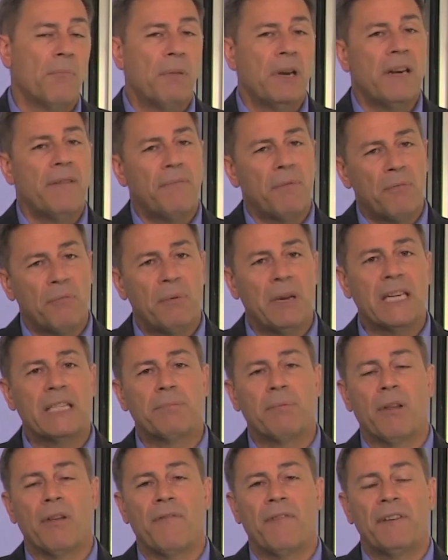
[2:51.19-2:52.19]
but if it
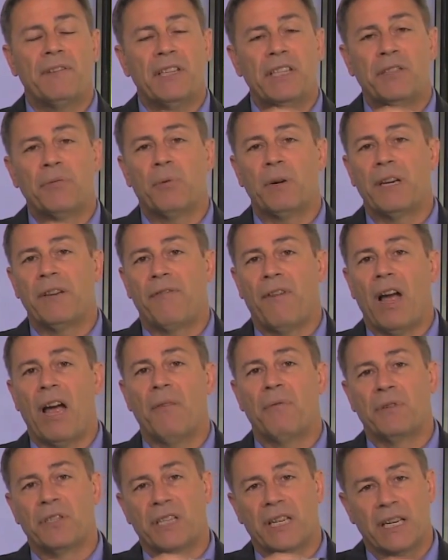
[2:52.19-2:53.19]
breaks below
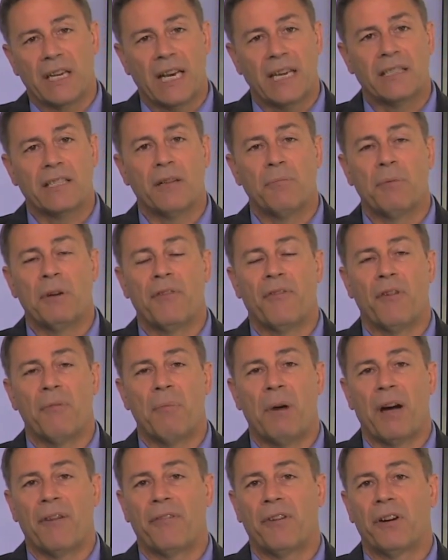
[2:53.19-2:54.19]
1525, which has a little bit of a
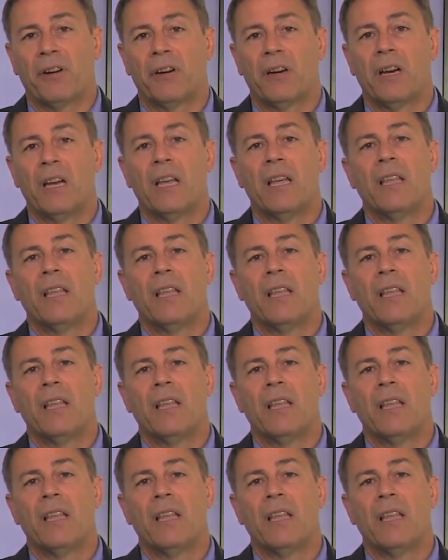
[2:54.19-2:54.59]
buffer,